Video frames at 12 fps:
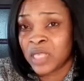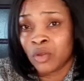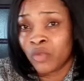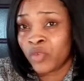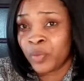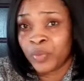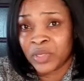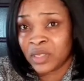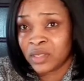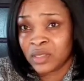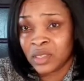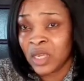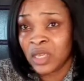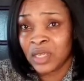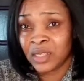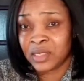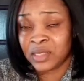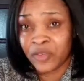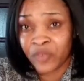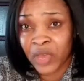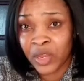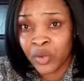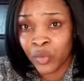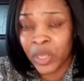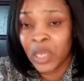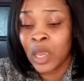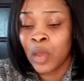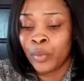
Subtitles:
is 100% safe anyway,